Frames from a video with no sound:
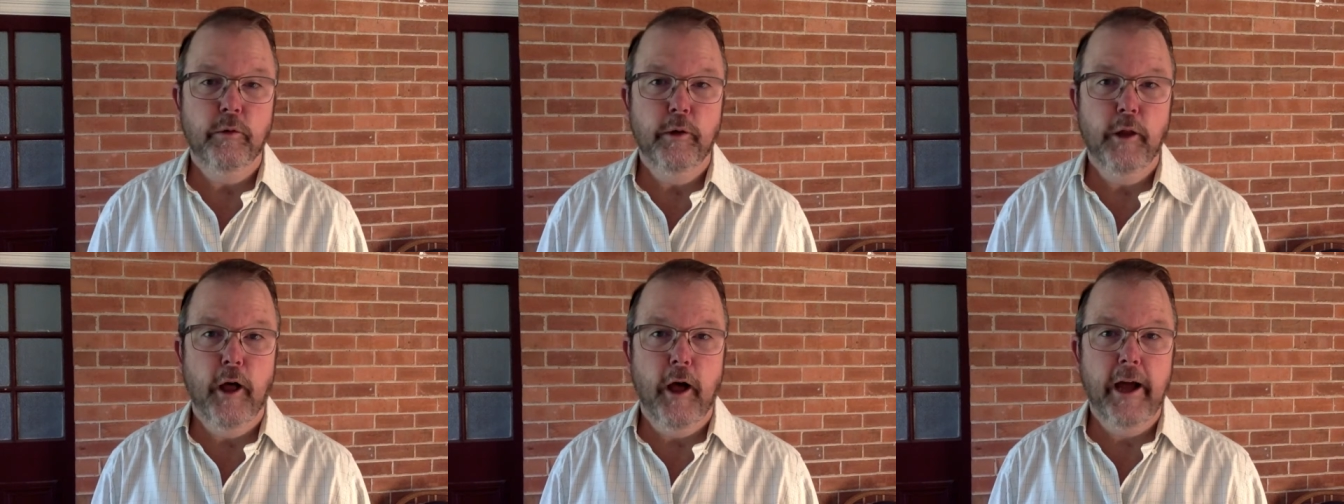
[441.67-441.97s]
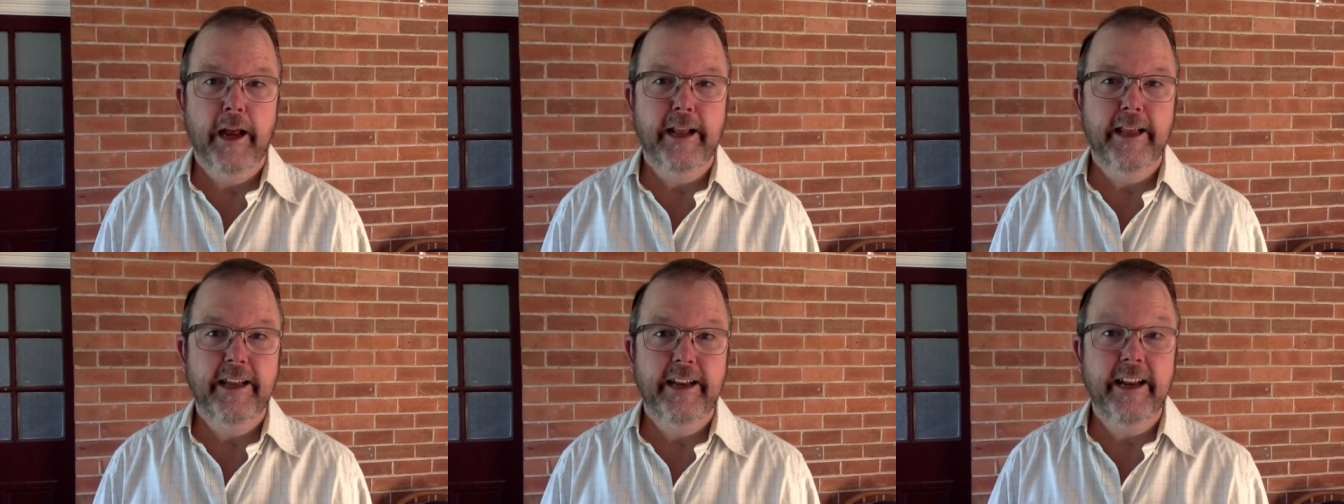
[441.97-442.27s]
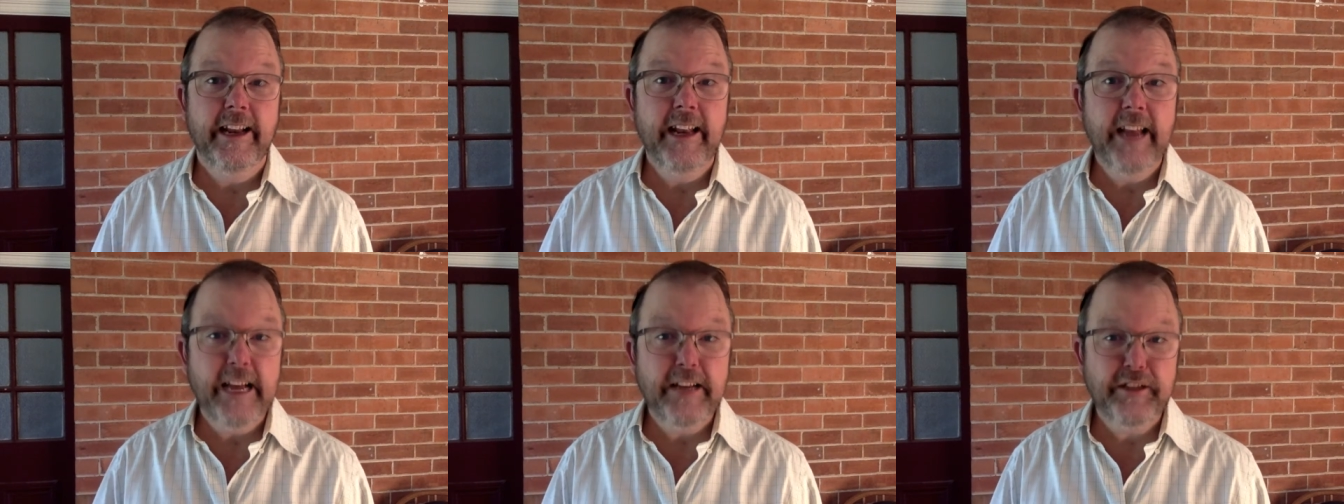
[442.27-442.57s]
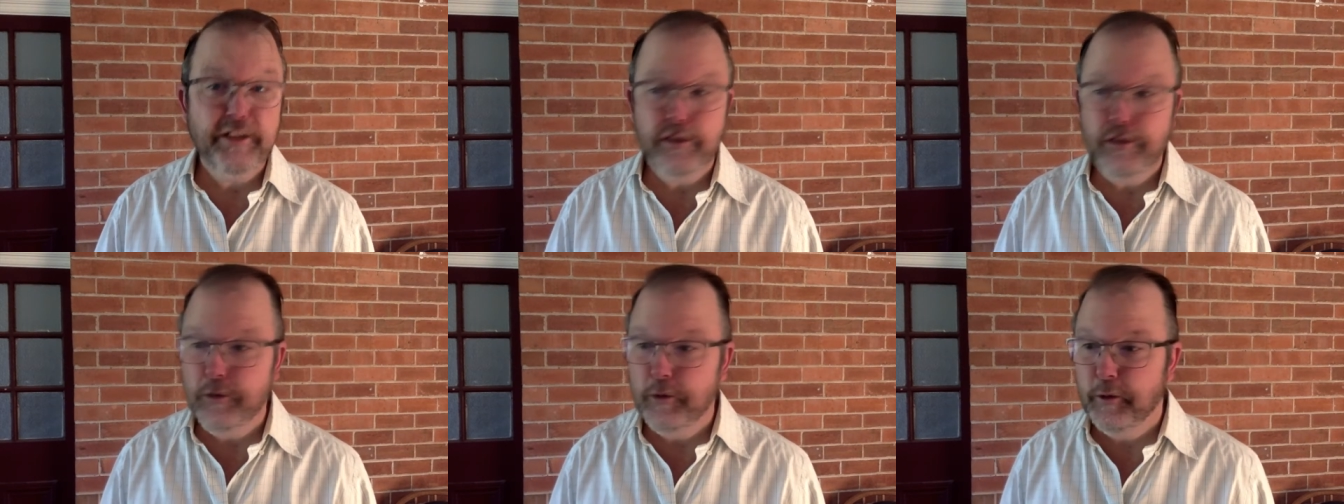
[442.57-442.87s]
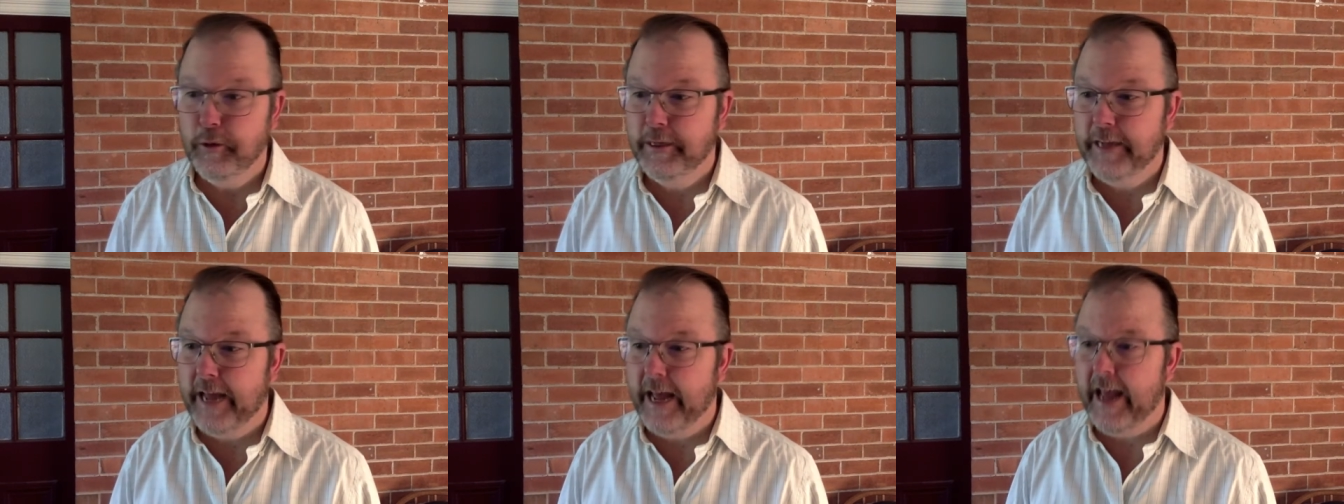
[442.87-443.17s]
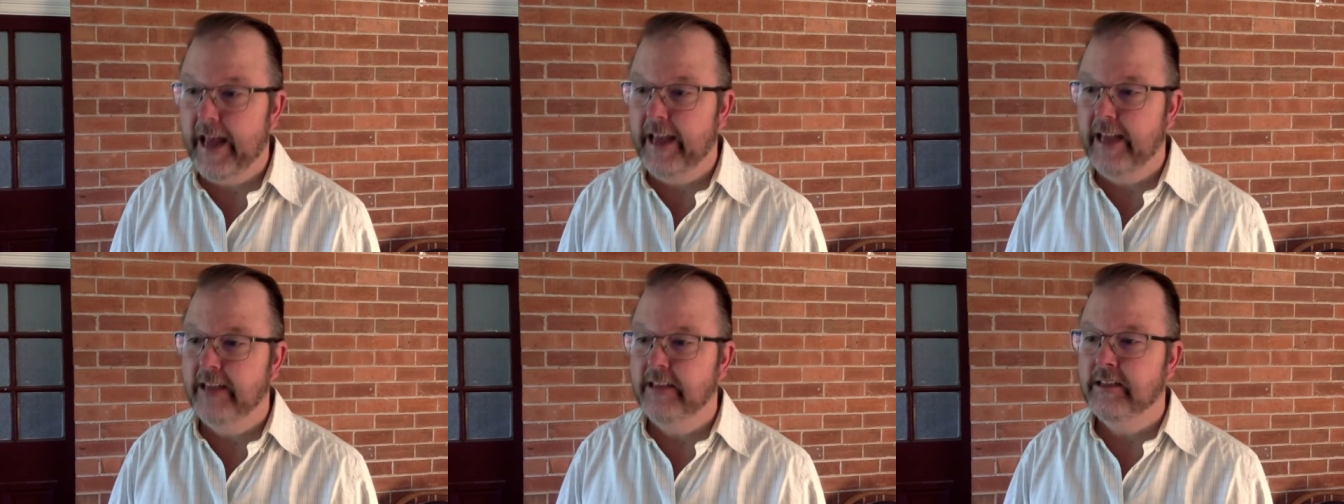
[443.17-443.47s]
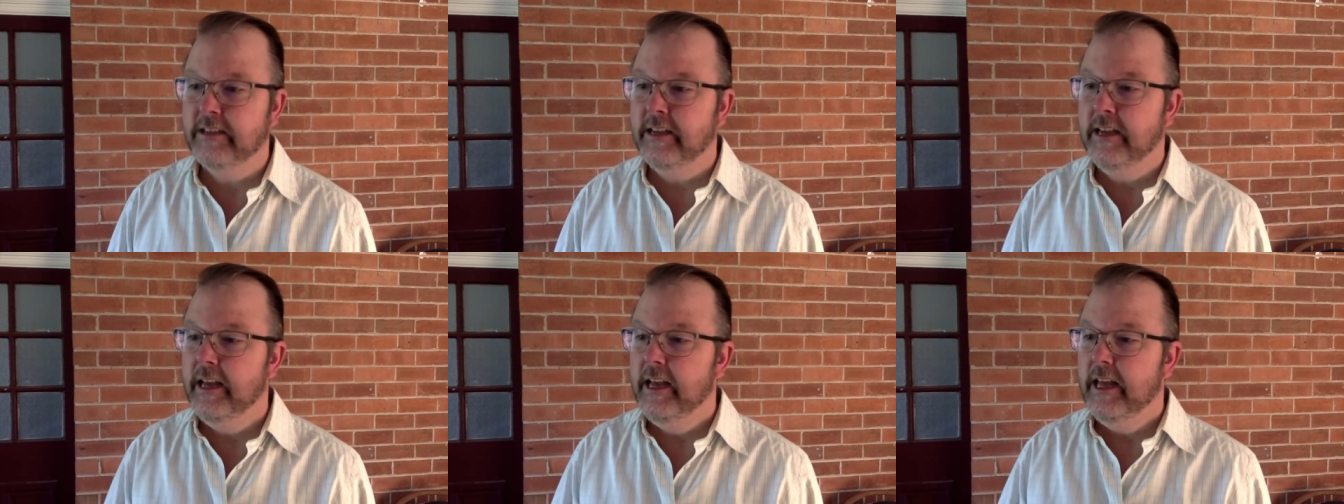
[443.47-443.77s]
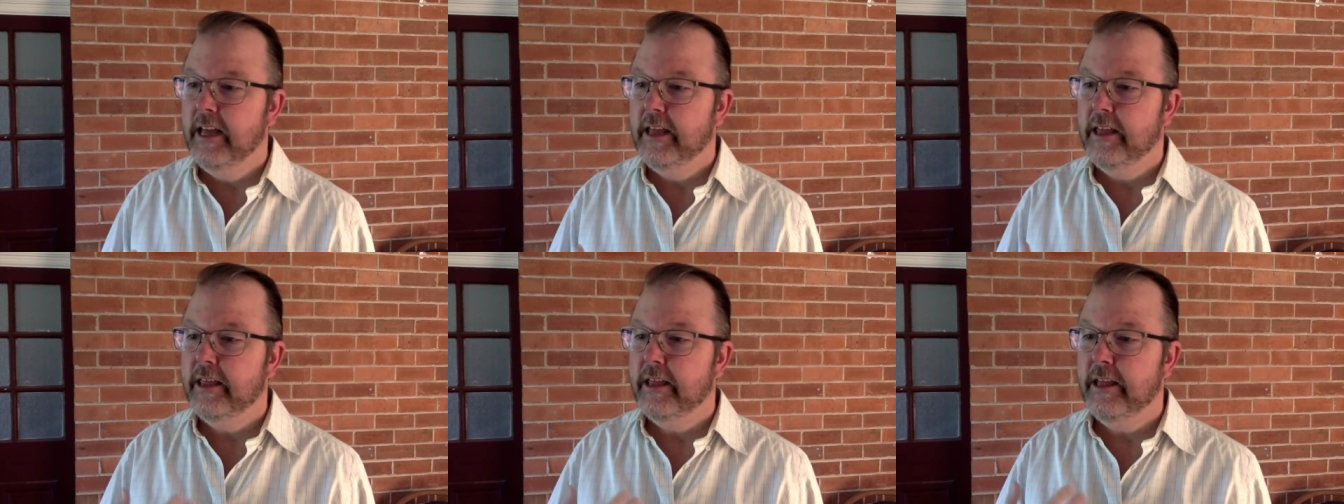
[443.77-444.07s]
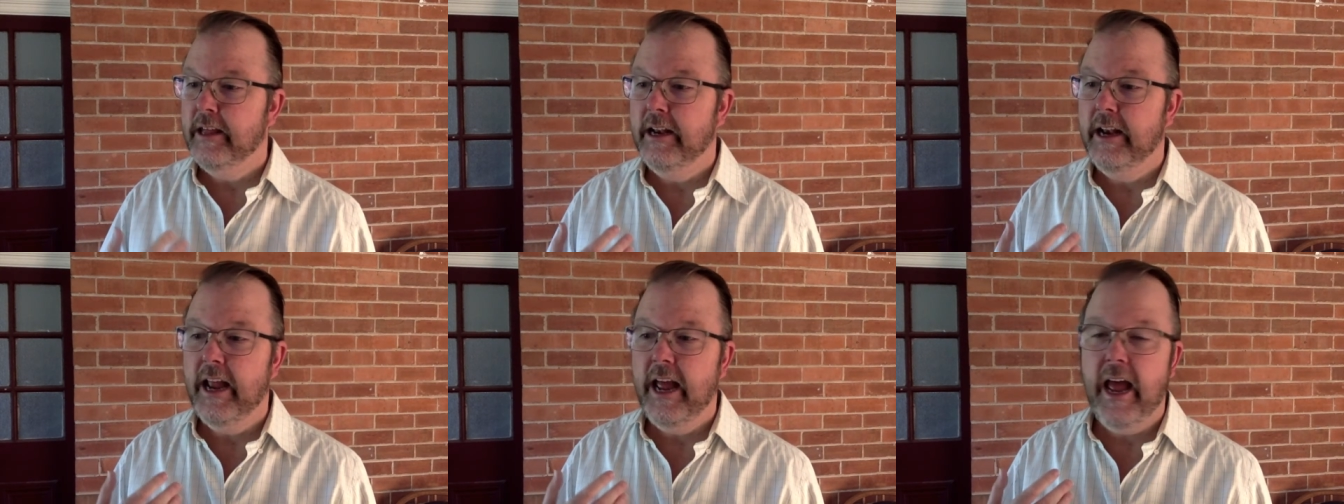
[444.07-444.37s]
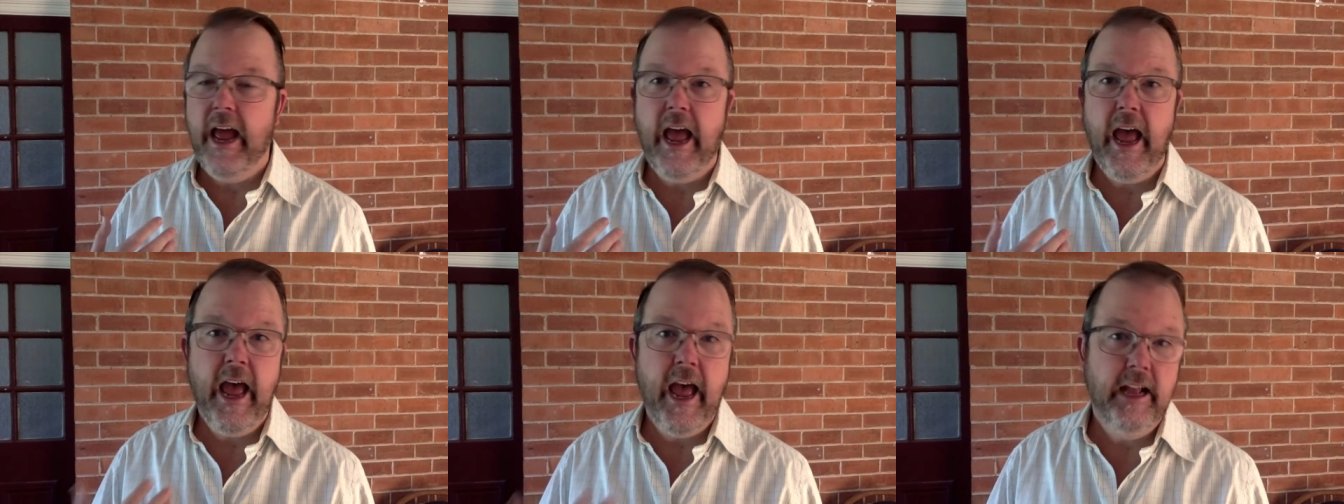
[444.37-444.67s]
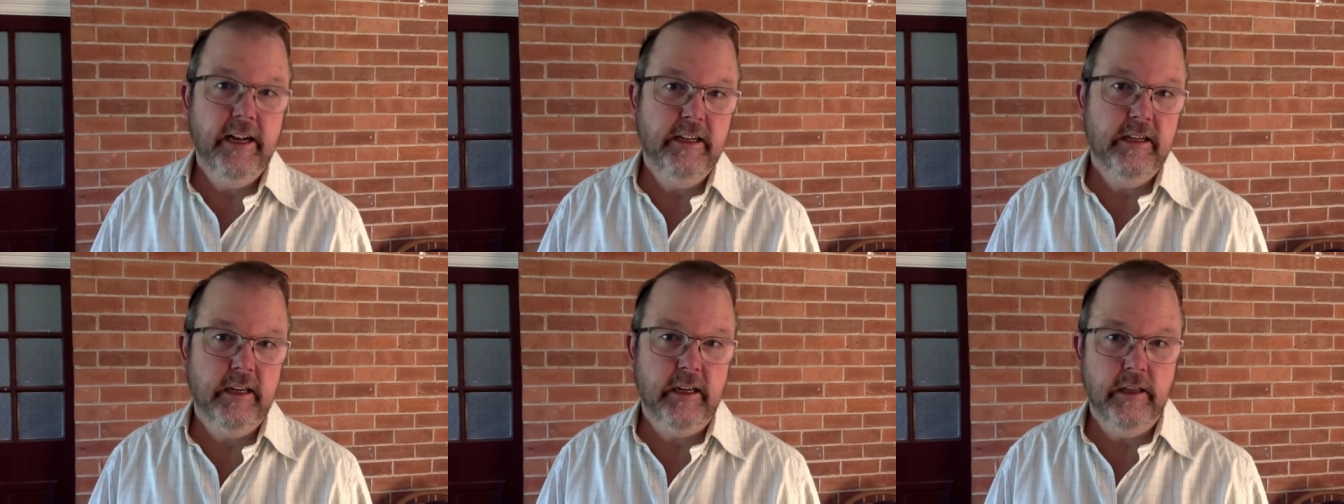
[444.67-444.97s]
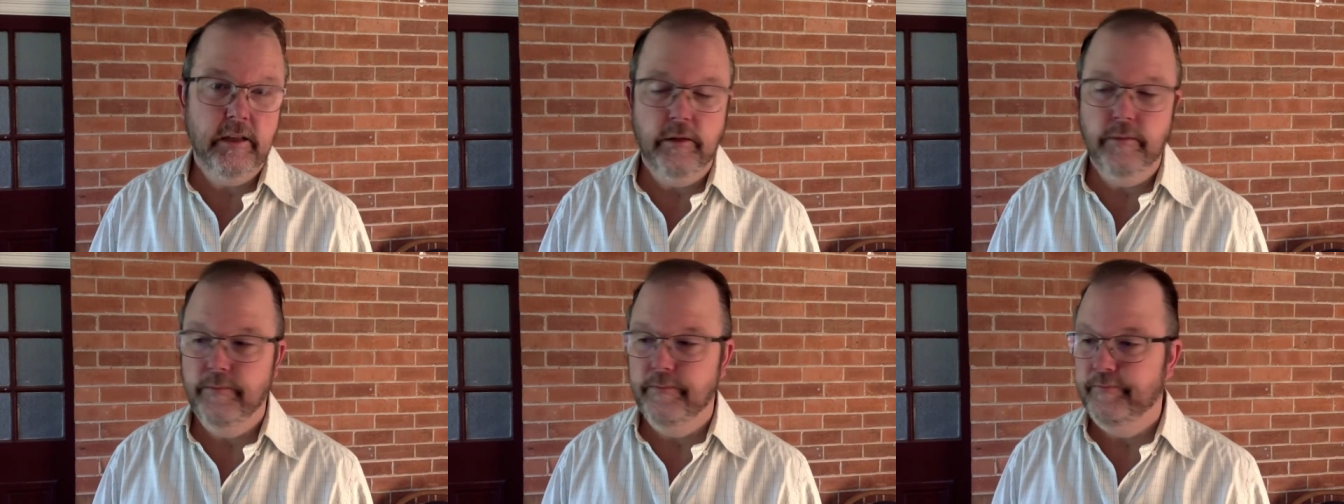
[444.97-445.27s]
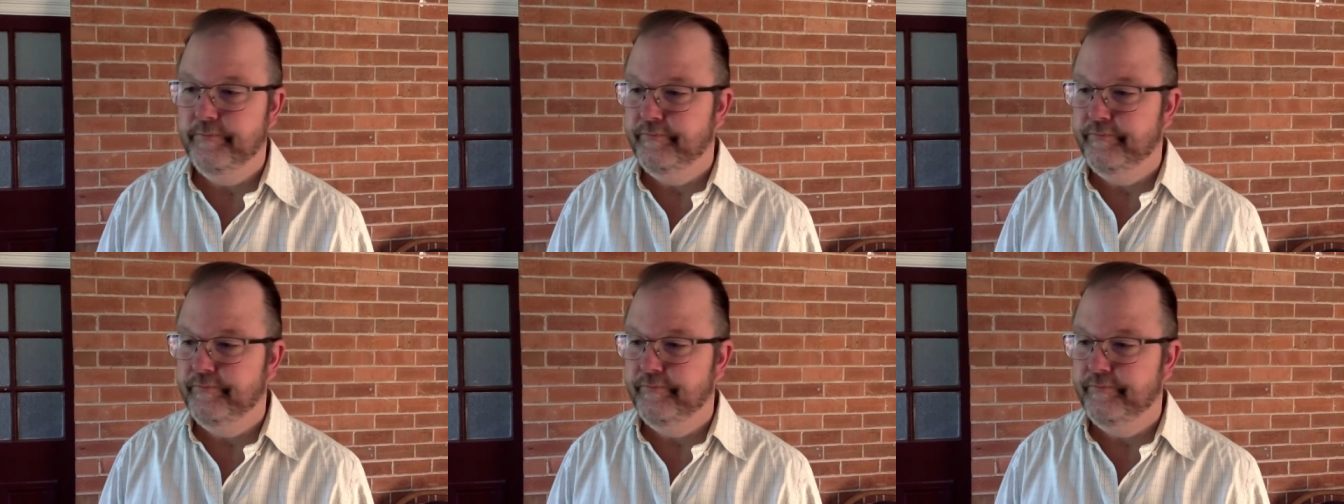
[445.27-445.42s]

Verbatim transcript: likely to lessen your days than add to them.